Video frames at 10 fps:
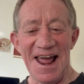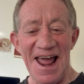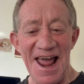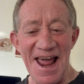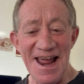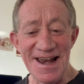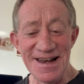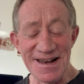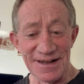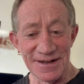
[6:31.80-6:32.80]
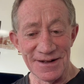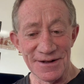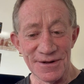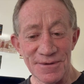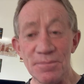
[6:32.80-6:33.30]
and
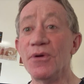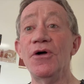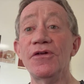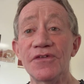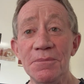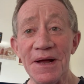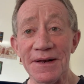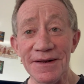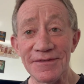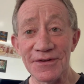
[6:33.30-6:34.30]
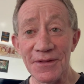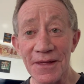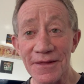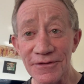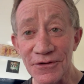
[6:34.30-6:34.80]
Persimmon. So they're
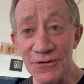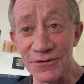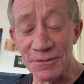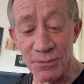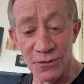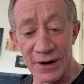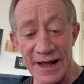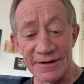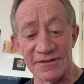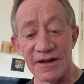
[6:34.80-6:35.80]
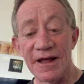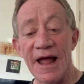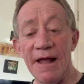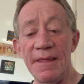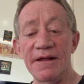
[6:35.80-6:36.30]
the two support acts.
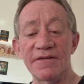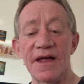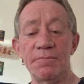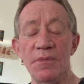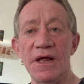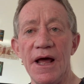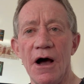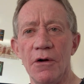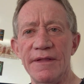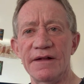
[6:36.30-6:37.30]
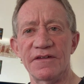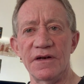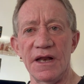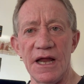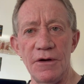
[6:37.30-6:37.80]
And that's at Meow, and that's
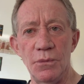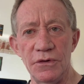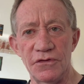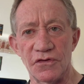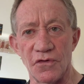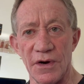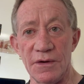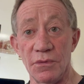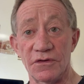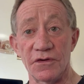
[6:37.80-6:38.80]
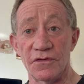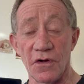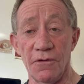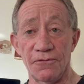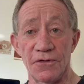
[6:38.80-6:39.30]
in Edward Street, which is
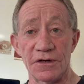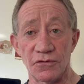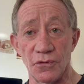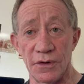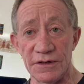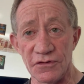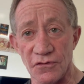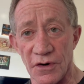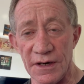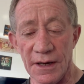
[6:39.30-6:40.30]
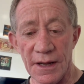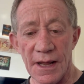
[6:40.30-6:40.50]
off Victoria Street.